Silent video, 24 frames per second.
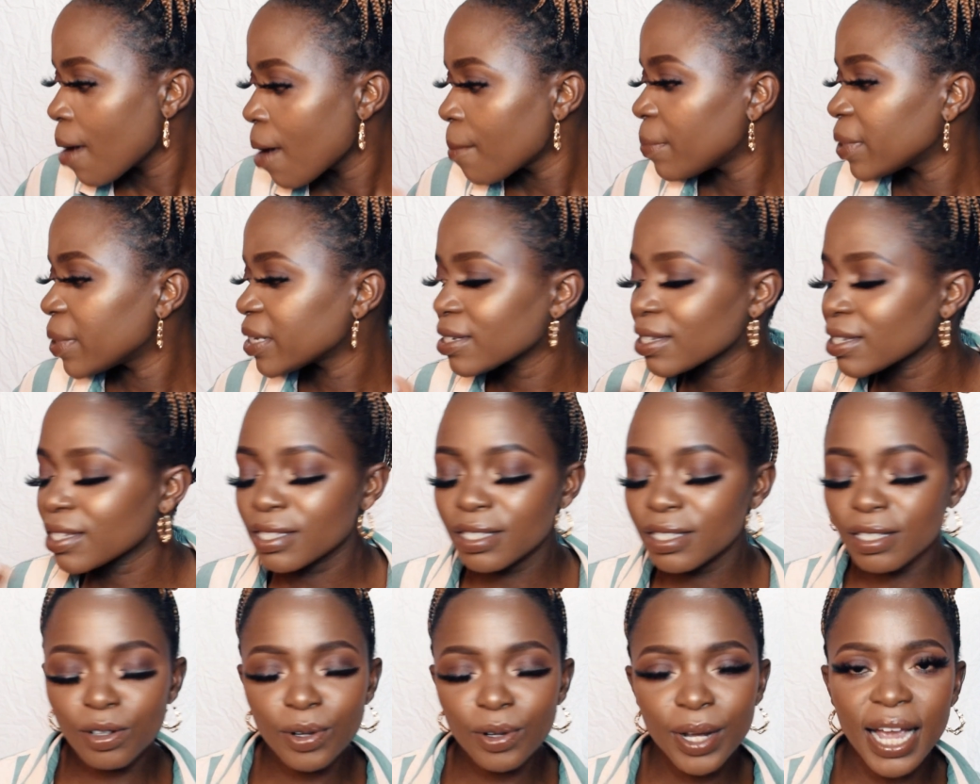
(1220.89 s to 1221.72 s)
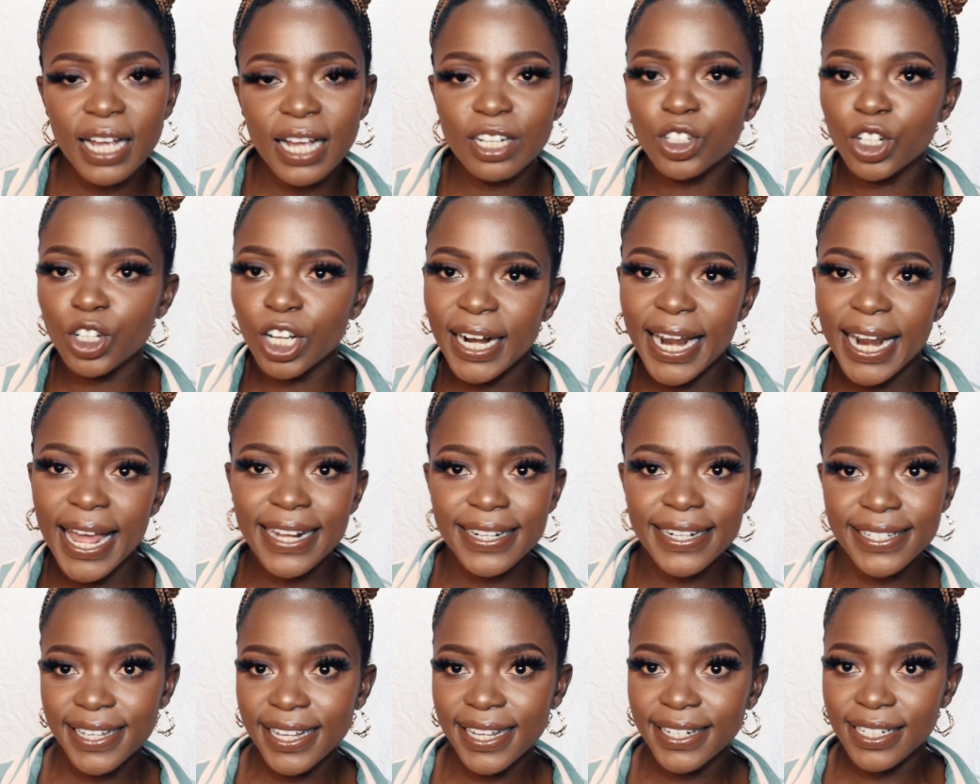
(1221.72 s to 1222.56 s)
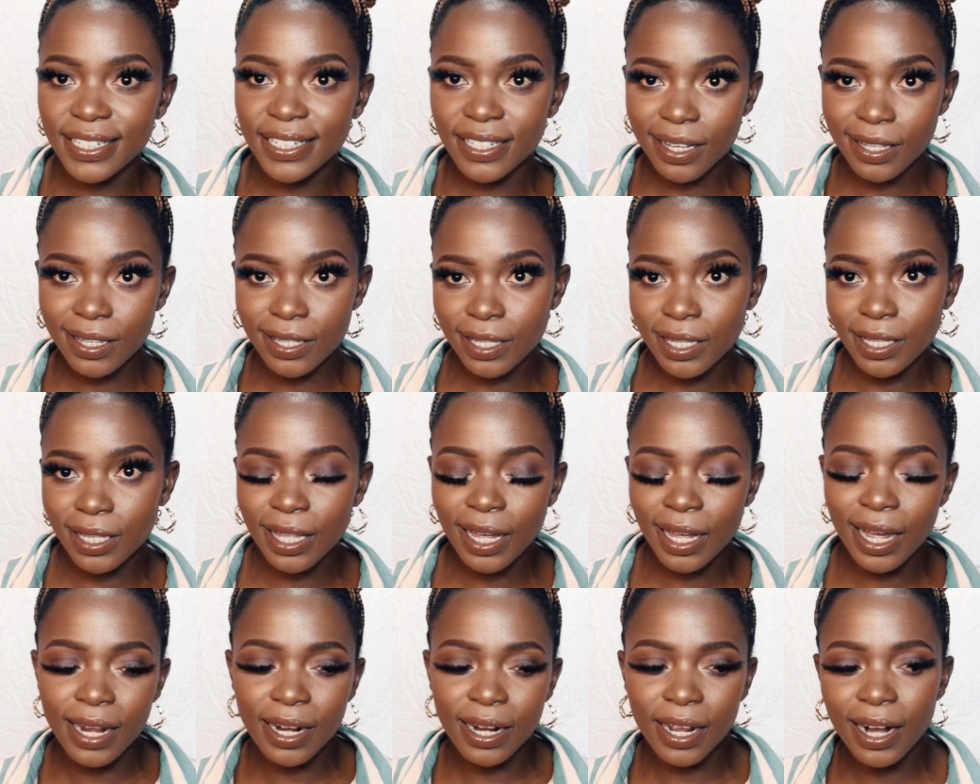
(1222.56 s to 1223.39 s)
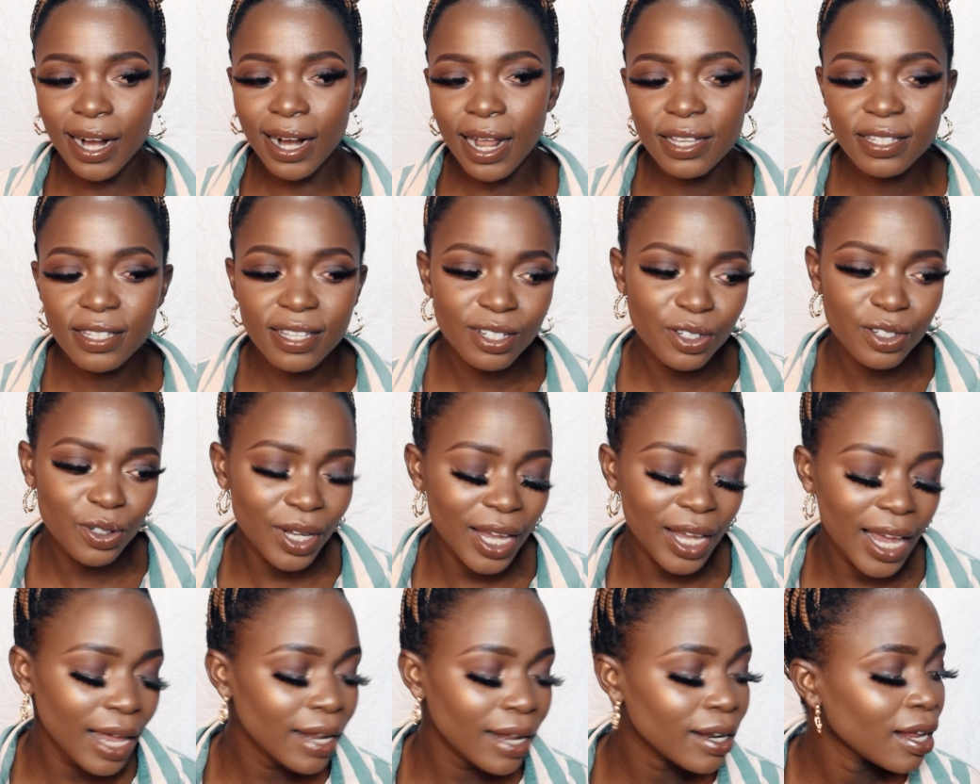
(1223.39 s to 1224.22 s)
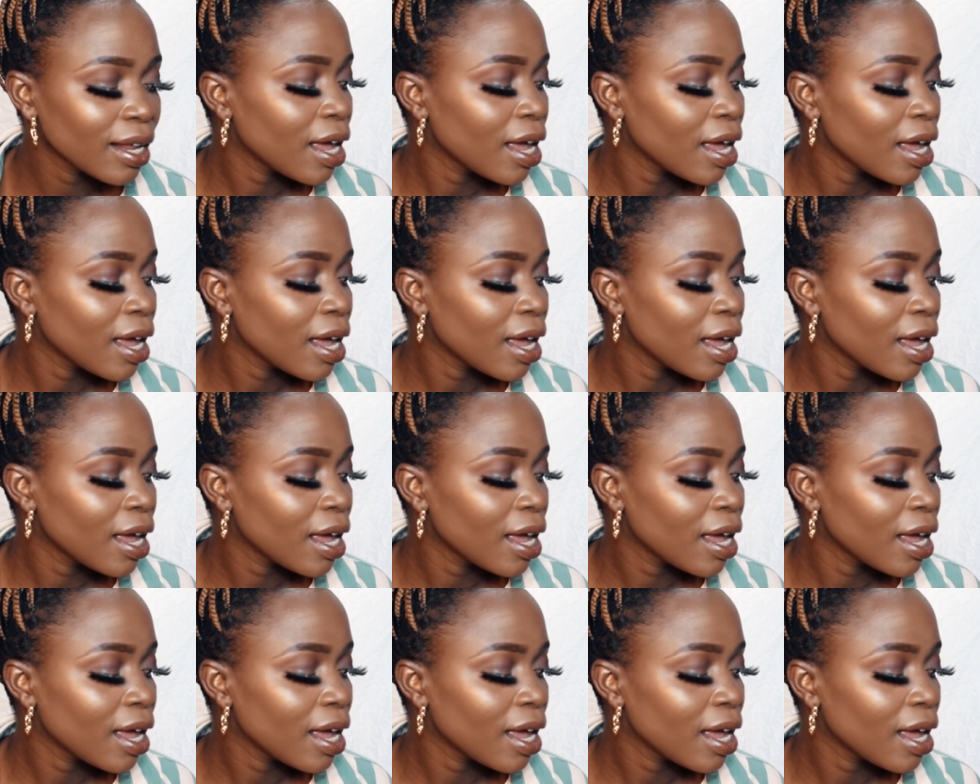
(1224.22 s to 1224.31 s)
But just look at your clientele and just see the kind of clients that you get.